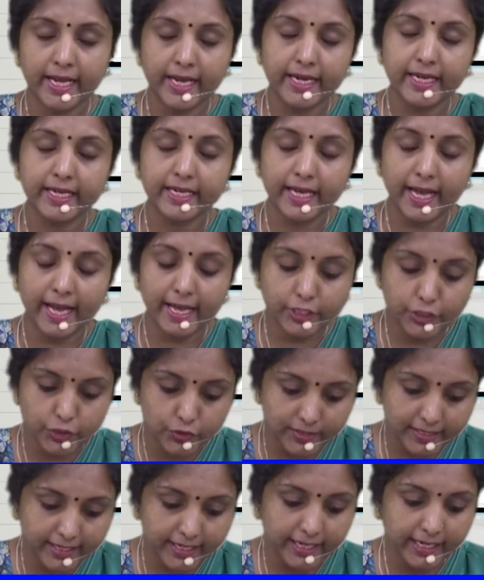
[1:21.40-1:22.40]
It
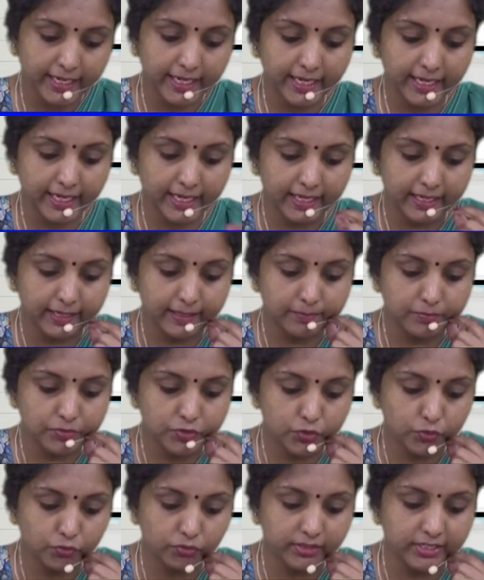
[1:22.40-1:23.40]
actually aims
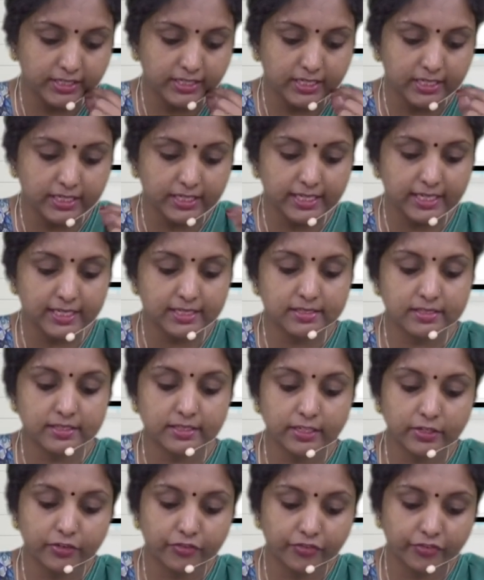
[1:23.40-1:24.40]
to increase
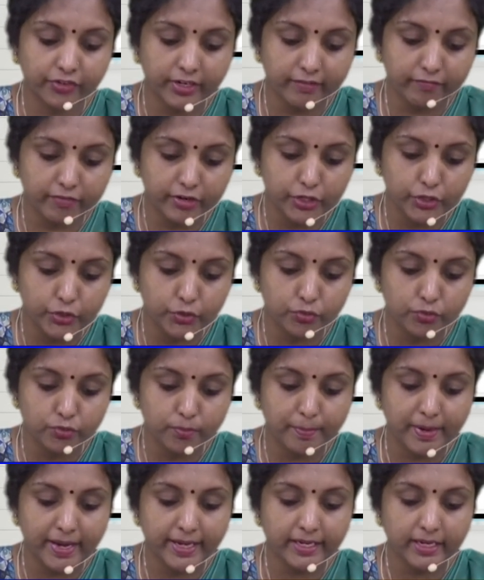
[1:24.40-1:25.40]
the
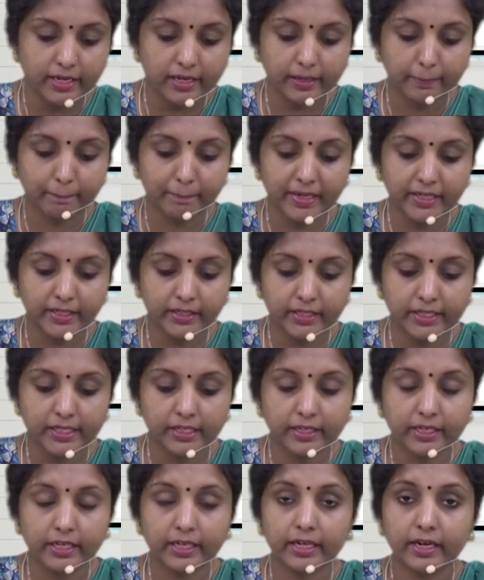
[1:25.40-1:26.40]
revenue by
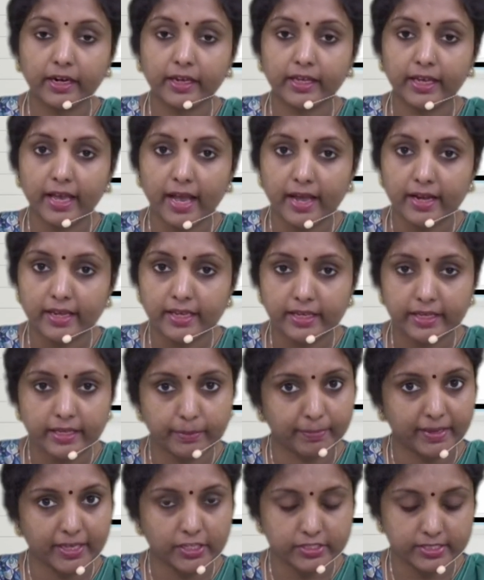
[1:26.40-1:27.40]
augmenting carrying
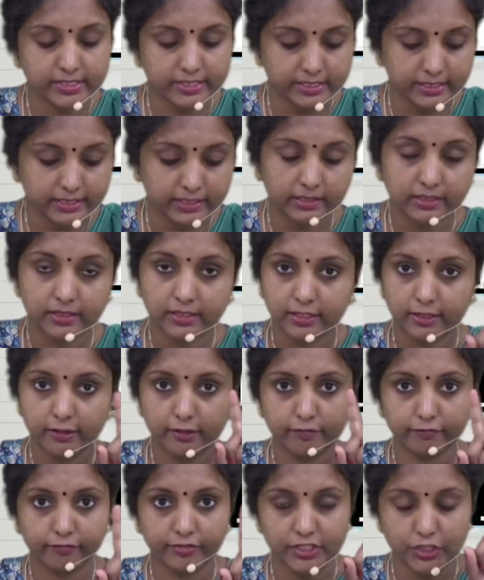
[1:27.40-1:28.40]
capacity.
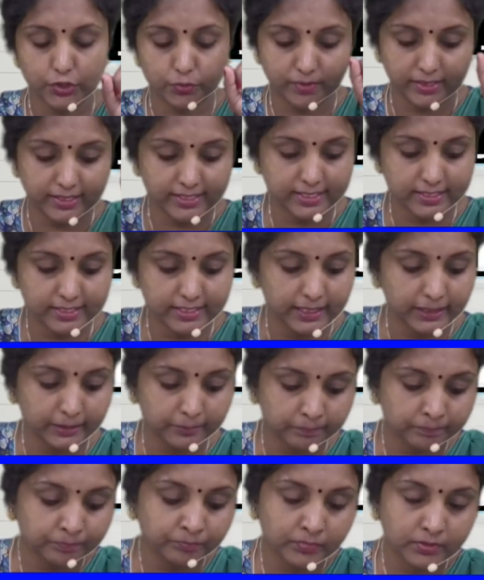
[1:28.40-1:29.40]
First one is done.
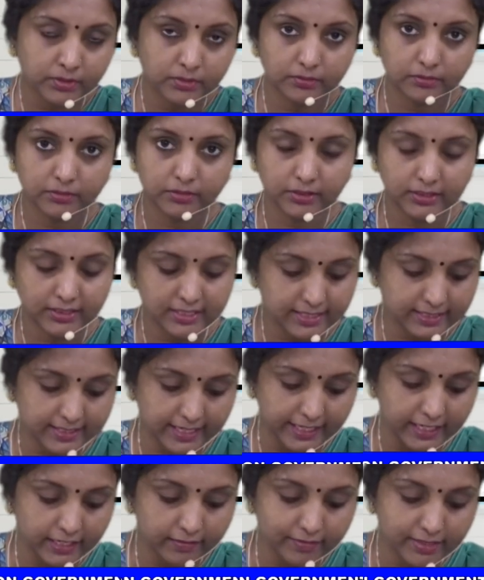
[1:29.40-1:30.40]

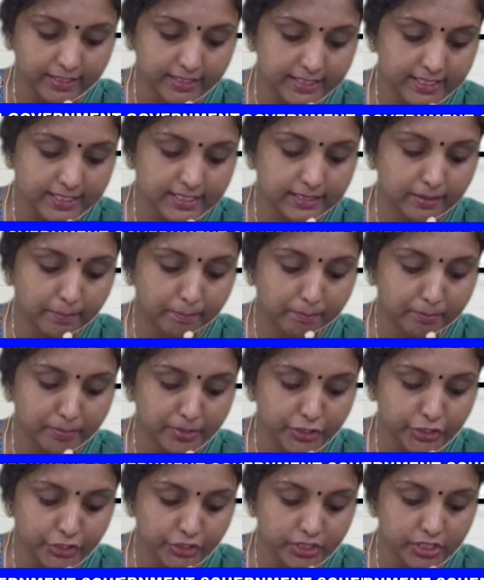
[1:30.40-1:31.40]
Second one is
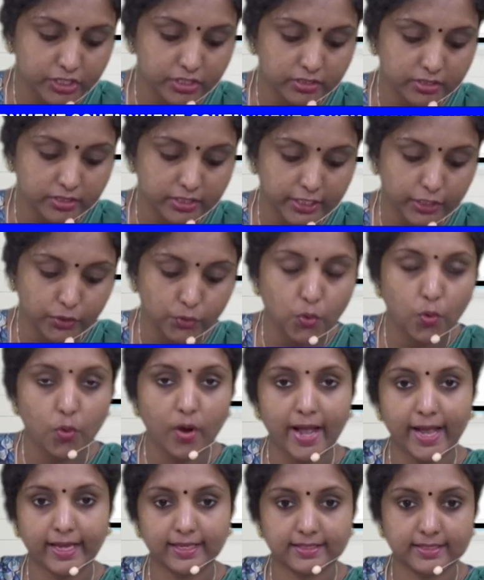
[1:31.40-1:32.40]
Mission
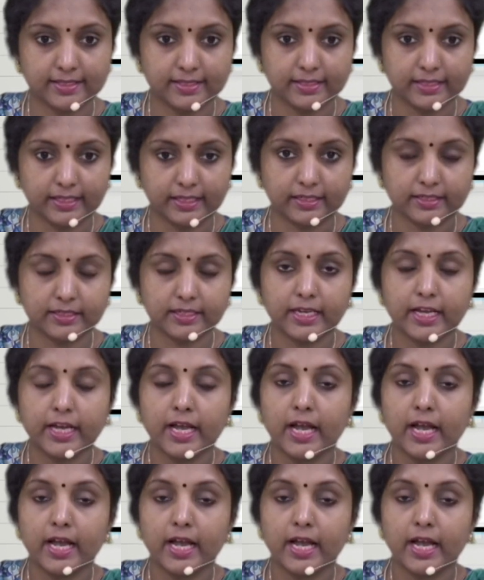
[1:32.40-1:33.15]
Zero Accident.